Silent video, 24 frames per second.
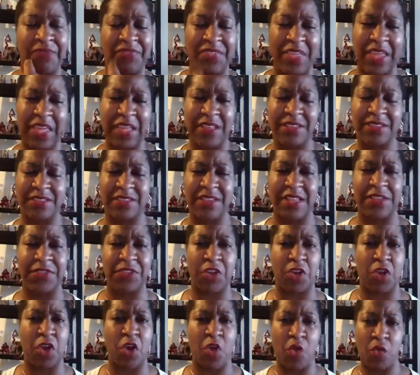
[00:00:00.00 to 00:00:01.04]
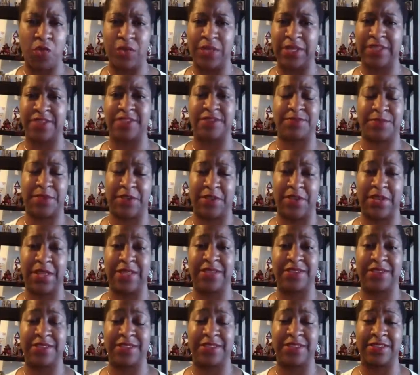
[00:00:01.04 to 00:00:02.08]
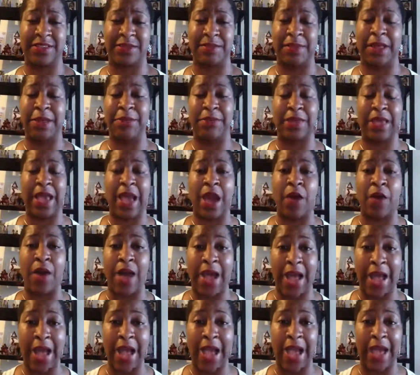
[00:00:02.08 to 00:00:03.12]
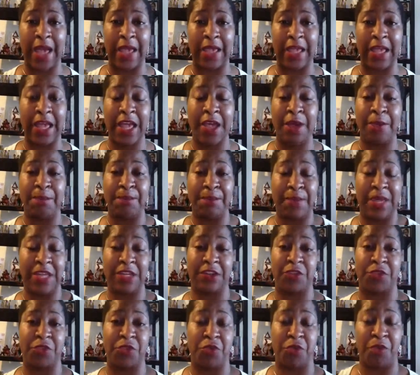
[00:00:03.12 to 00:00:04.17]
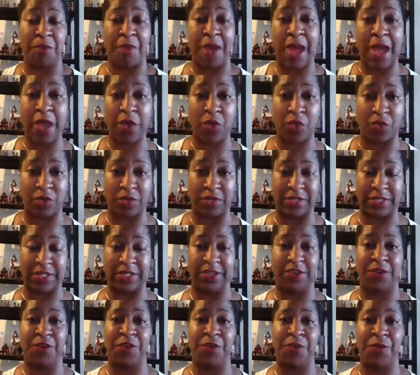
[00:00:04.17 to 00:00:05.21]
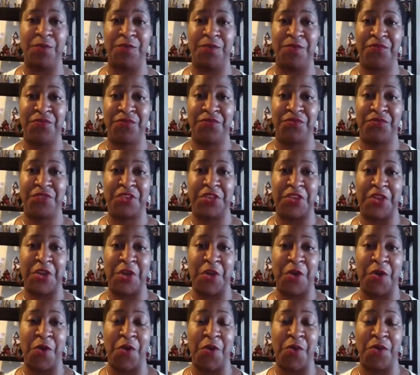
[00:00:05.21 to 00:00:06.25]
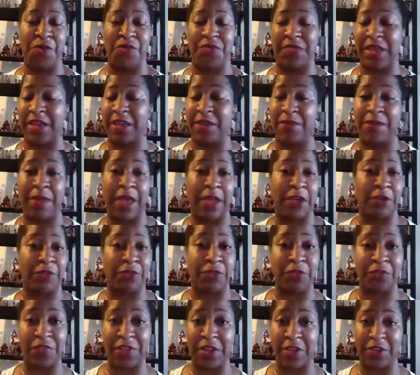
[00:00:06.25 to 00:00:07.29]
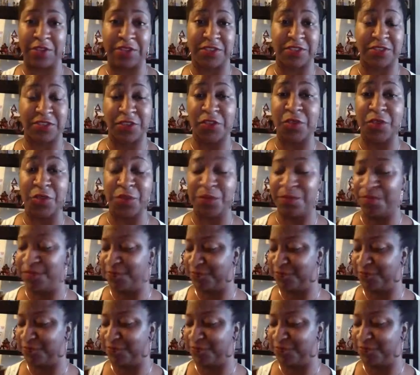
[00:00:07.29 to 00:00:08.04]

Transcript: things in their own experiences, and maybe how I made it through my ordeal, you know, they can make it through theirs too.